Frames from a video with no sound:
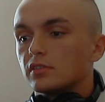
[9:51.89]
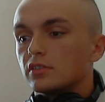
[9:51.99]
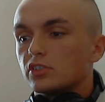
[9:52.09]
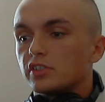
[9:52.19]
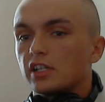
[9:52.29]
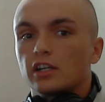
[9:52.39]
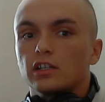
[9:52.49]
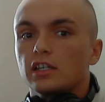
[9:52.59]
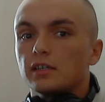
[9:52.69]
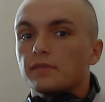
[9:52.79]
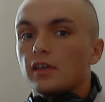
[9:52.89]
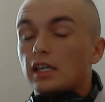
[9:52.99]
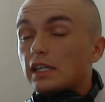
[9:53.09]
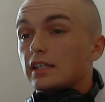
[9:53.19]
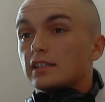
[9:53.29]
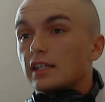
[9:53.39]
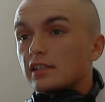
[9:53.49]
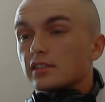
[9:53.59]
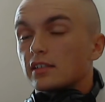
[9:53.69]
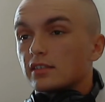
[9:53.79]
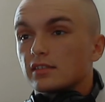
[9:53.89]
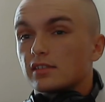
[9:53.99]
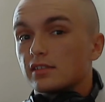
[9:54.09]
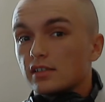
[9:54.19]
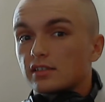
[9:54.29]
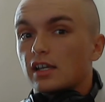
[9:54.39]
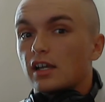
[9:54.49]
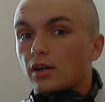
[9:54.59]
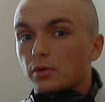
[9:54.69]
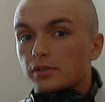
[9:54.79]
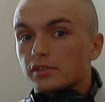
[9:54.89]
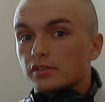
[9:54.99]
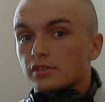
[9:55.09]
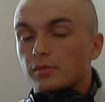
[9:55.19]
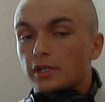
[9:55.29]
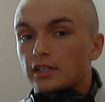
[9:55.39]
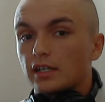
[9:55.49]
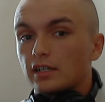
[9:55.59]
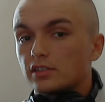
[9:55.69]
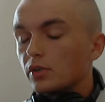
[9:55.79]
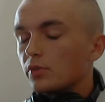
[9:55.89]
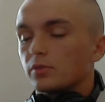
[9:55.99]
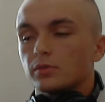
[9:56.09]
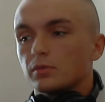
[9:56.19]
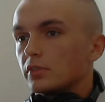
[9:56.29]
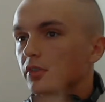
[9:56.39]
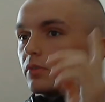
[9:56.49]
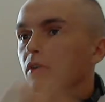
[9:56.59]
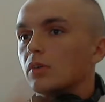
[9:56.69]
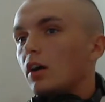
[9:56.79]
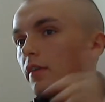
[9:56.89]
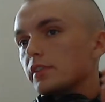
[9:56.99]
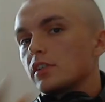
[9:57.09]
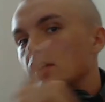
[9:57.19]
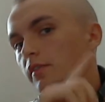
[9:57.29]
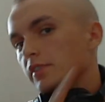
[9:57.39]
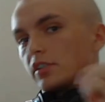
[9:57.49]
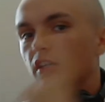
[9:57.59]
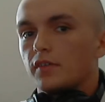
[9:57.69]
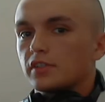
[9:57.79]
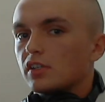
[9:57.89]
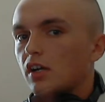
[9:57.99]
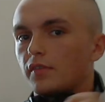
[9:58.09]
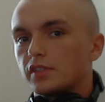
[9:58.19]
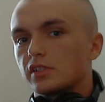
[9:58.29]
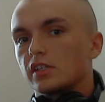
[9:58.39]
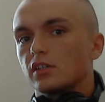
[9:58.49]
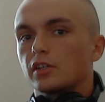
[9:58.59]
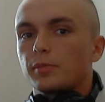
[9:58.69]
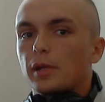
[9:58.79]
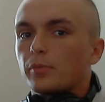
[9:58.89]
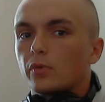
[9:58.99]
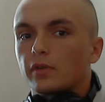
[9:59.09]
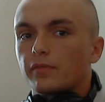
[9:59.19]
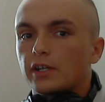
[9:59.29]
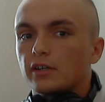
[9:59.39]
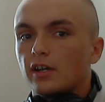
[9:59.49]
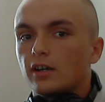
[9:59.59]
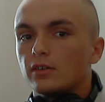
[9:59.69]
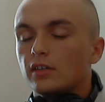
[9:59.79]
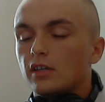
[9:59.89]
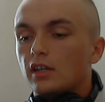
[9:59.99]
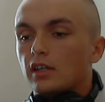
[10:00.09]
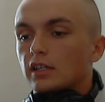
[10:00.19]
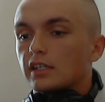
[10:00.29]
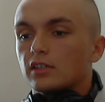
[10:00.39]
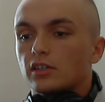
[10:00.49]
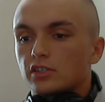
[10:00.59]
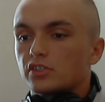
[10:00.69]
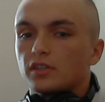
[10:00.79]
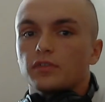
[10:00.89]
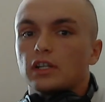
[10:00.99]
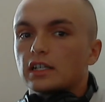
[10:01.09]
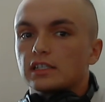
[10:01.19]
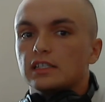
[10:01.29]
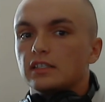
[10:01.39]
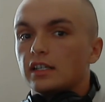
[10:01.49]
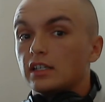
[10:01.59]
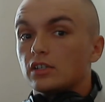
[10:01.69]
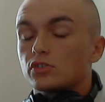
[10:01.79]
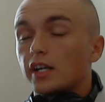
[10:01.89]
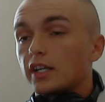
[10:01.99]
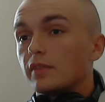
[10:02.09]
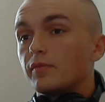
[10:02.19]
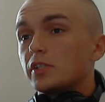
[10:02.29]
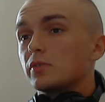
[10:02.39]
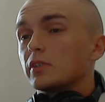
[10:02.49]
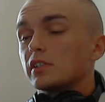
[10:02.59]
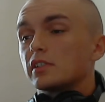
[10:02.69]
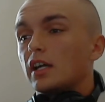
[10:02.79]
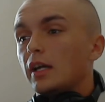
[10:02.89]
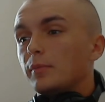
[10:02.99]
just there to leave. it takes like six hours or something like that to go through. You go office to office to office to office, getting all your paperwork figured out, getting all your stuff locked in, and they'll try to convince you at this time